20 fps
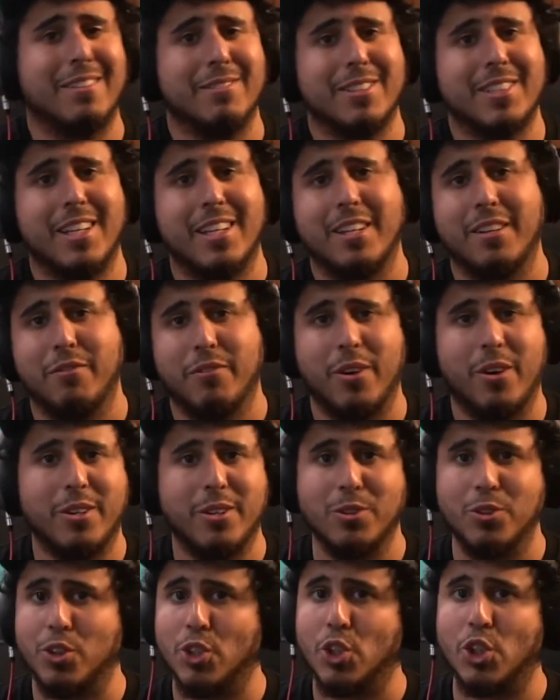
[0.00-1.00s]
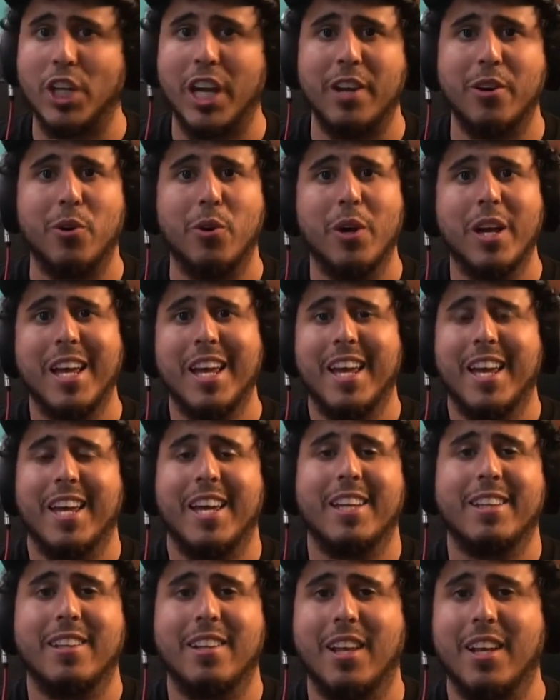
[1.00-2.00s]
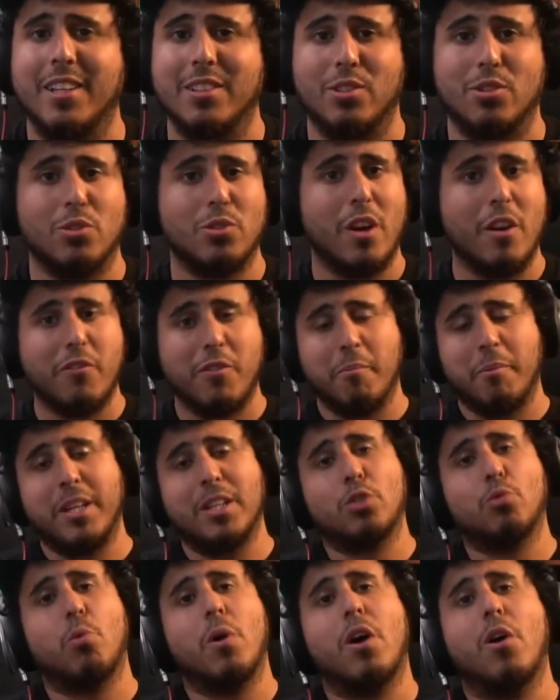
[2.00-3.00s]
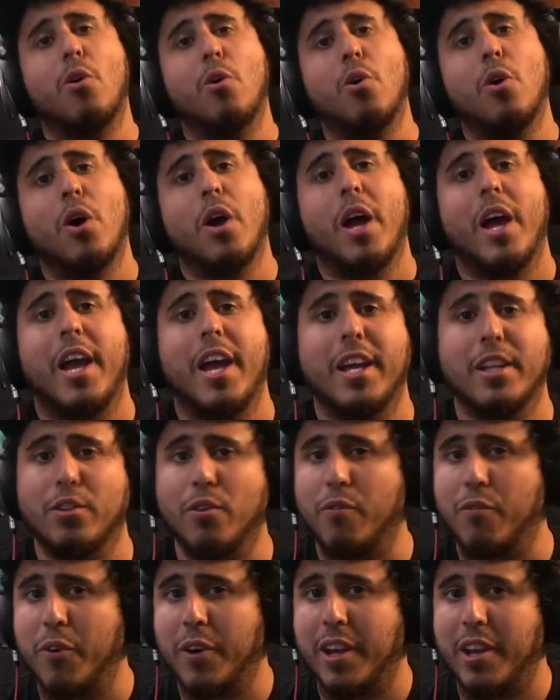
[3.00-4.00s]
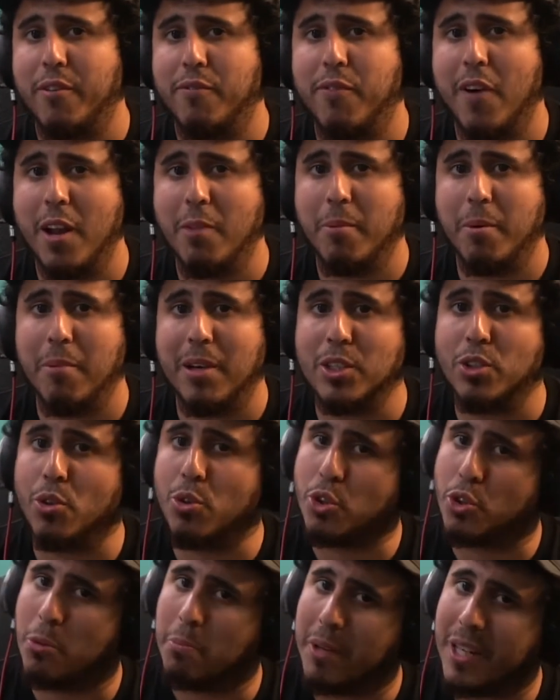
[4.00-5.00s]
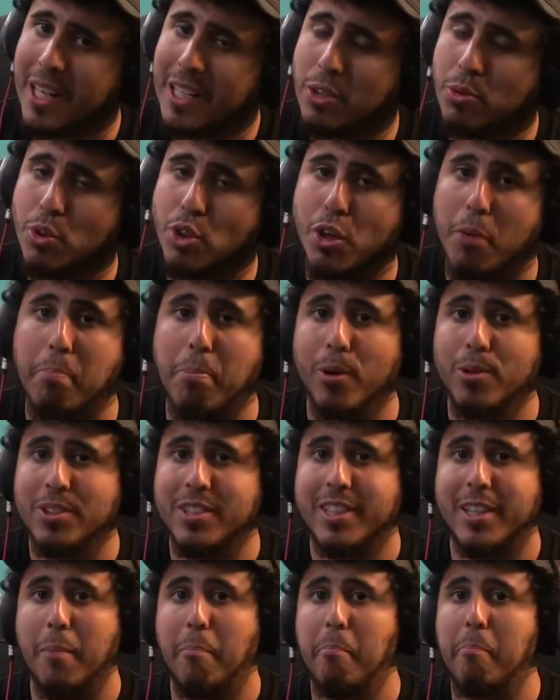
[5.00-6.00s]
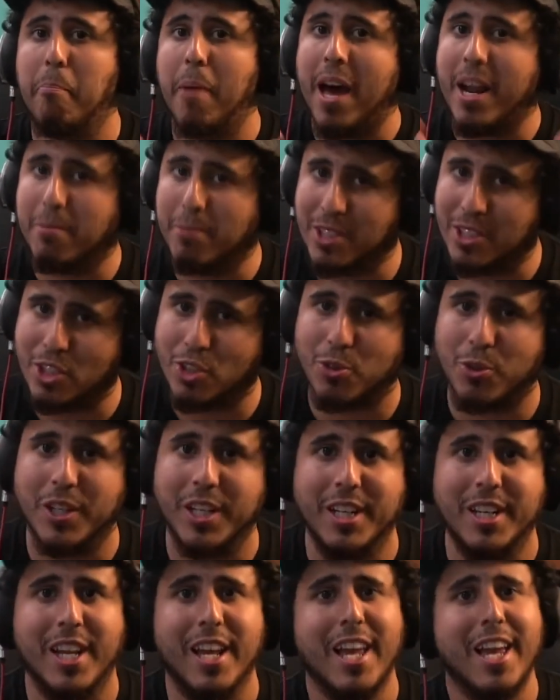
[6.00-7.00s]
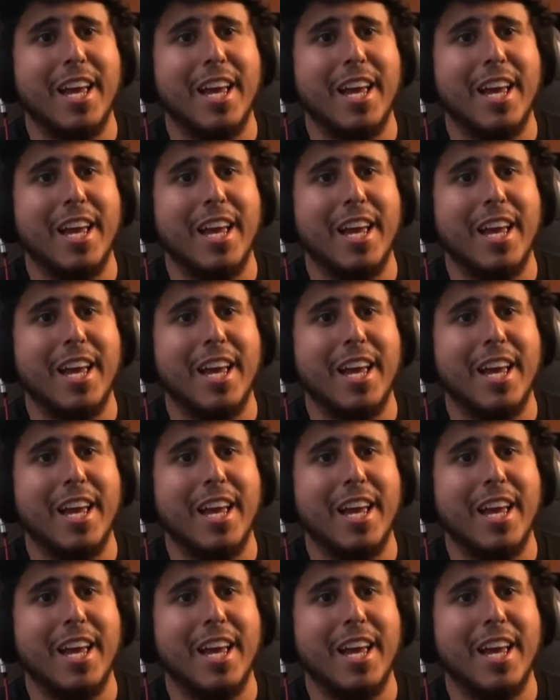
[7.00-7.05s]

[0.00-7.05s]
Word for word: I was saying, if y'all new to this channel, hit the like and subscribe for me as well. And don't forget to follow me on my social medias, which are posted at the bottom of the screen.